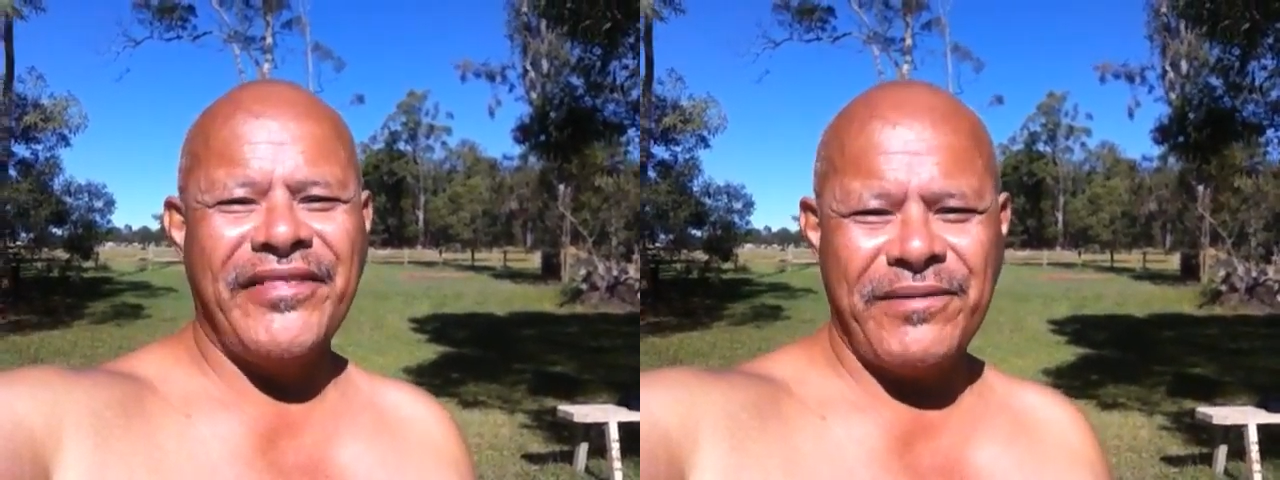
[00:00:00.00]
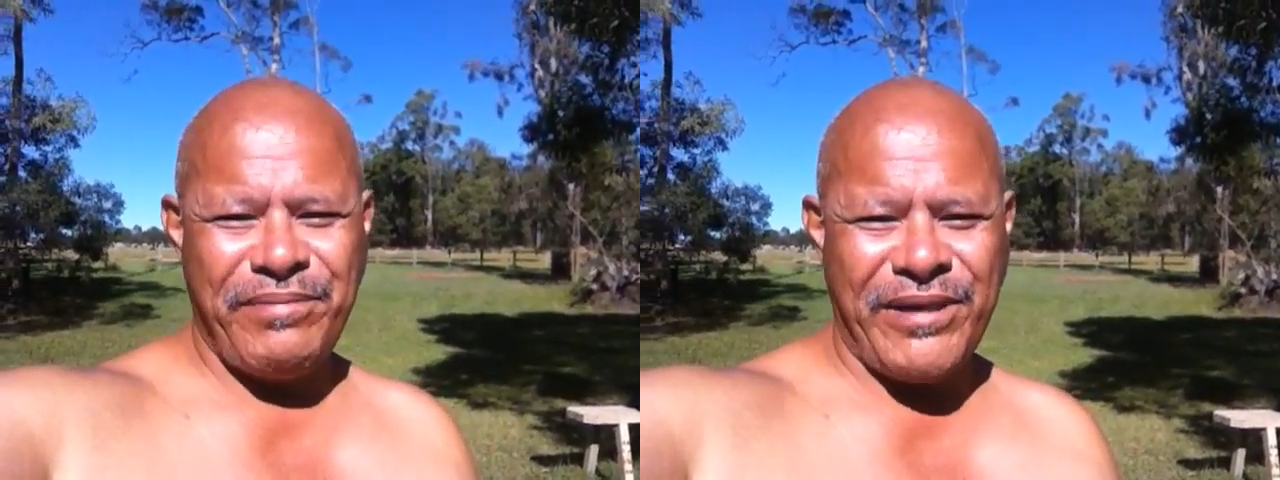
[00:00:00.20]

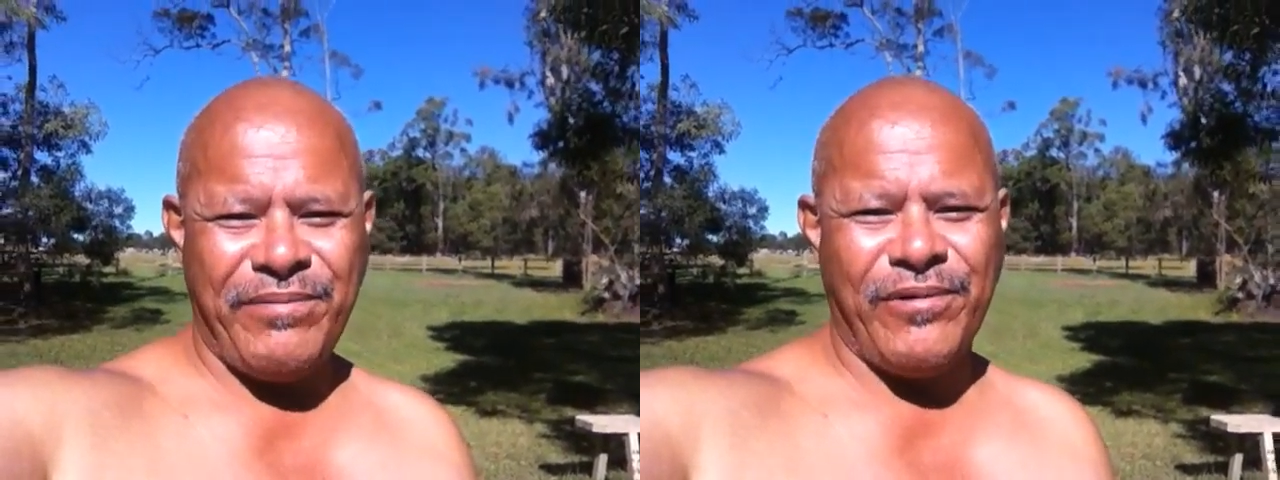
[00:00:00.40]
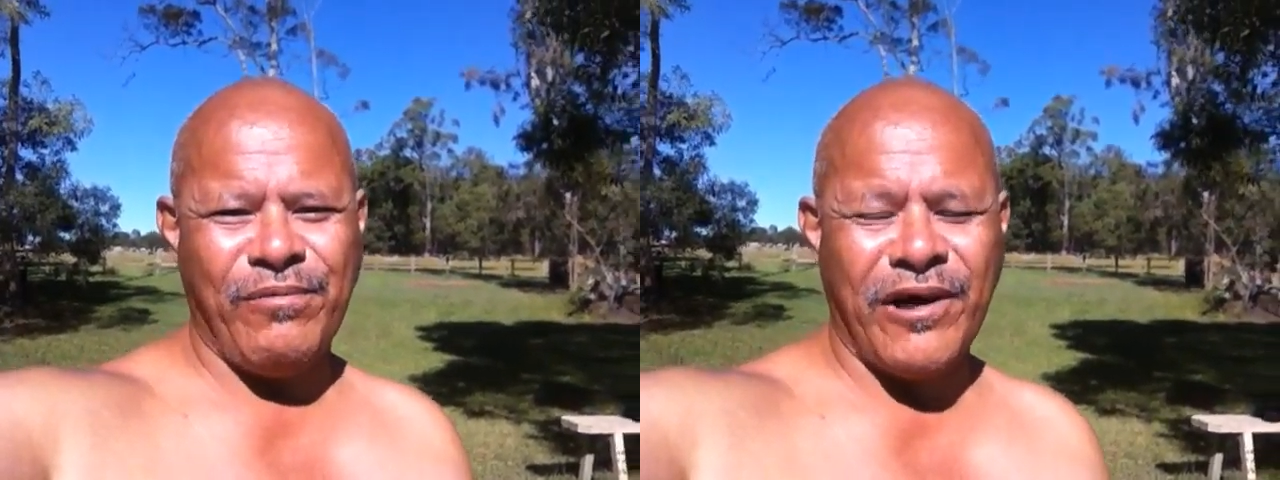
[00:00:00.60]
other
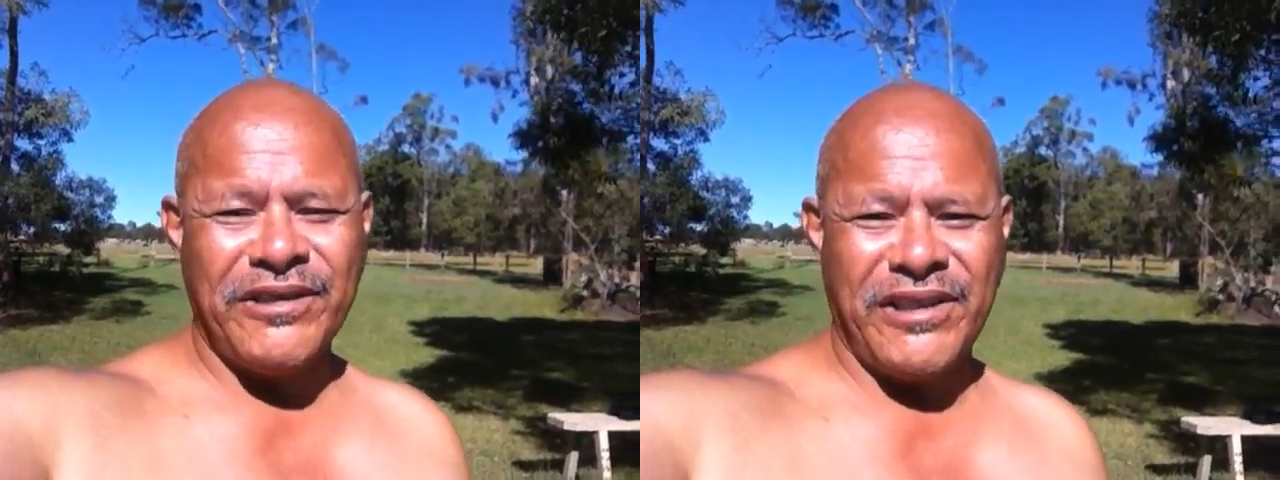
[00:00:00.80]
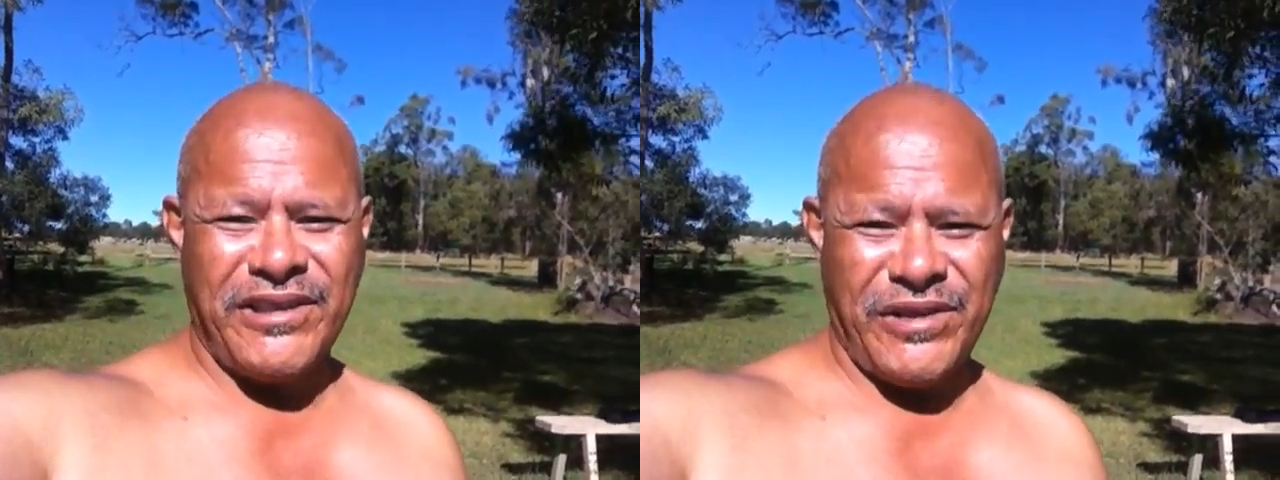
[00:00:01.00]
people
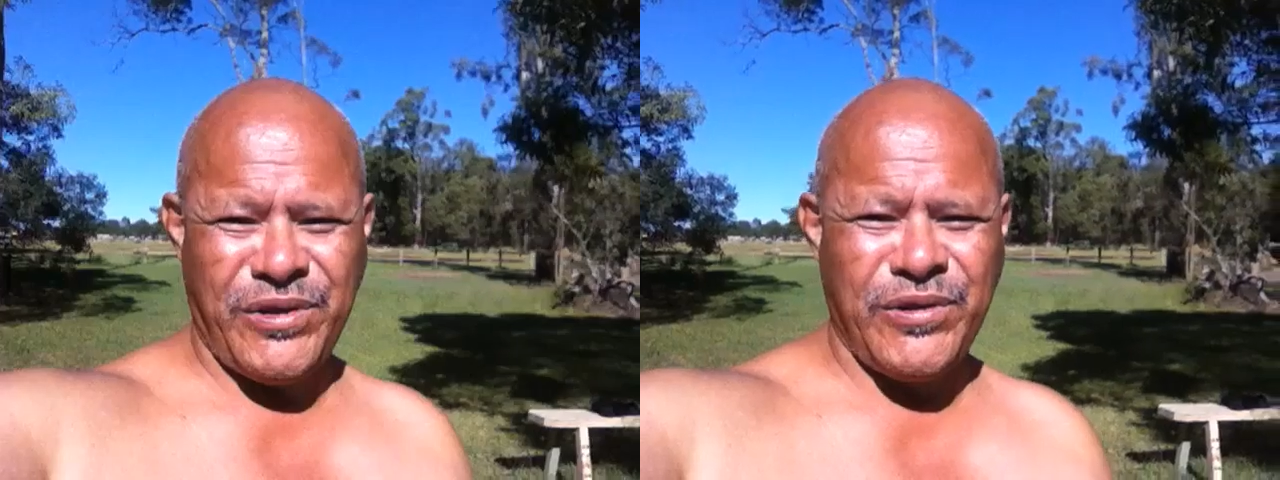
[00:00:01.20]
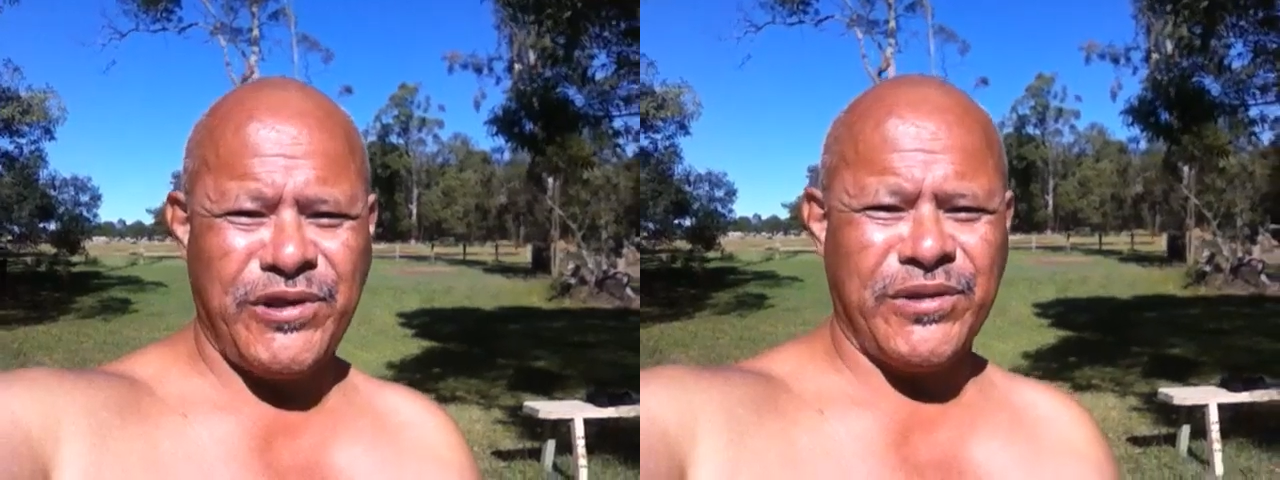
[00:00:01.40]
wanting to
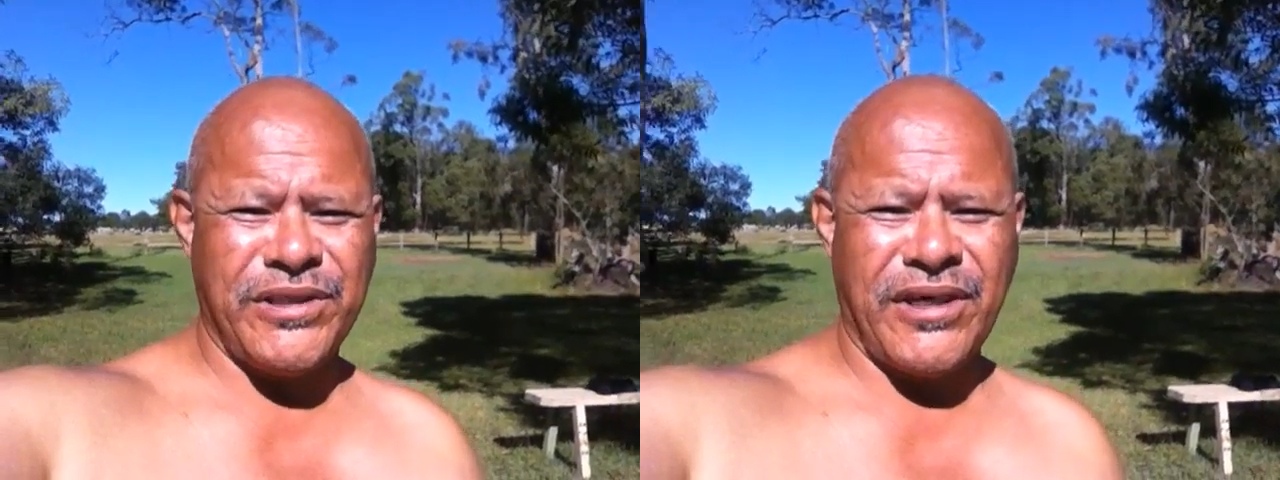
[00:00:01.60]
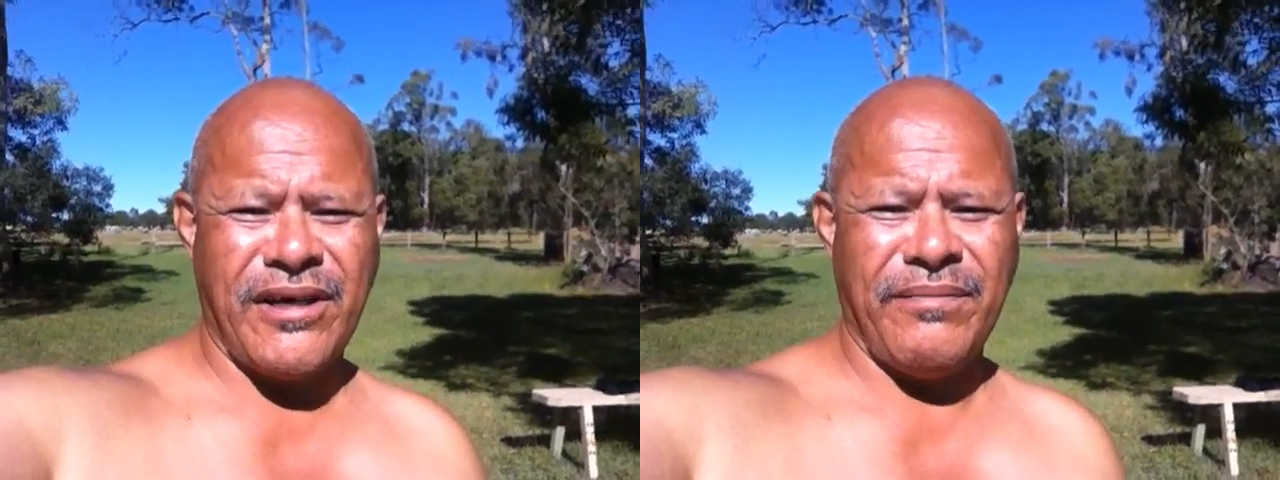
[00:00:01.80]
use your
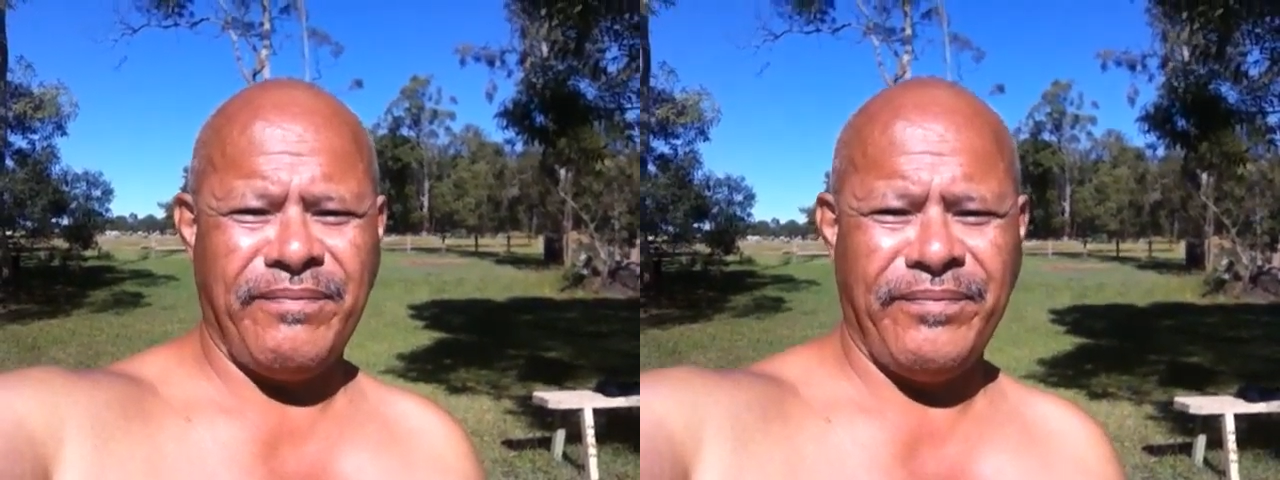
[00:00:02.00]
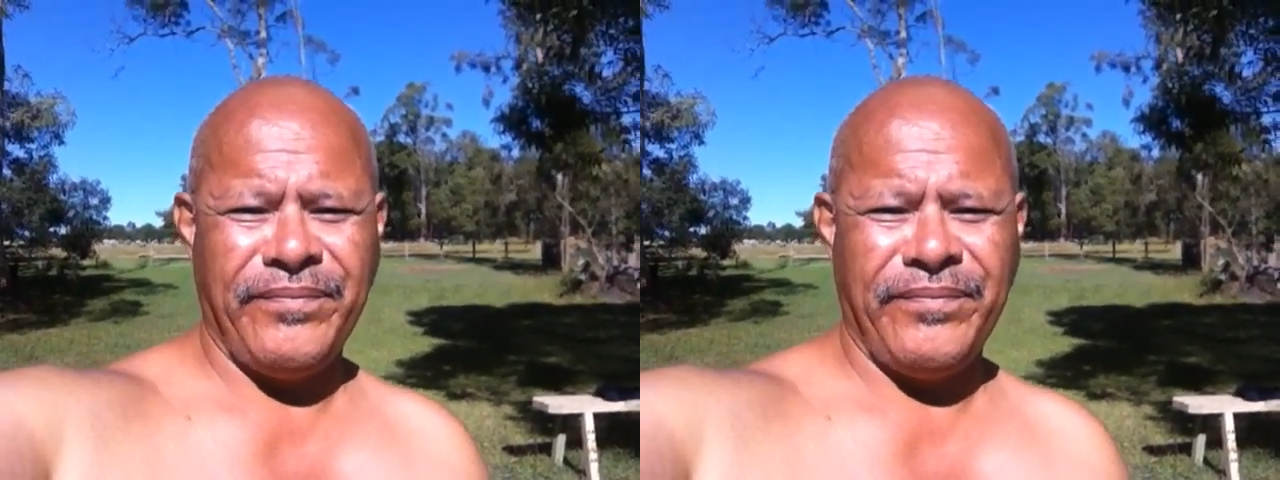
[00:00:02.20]
time.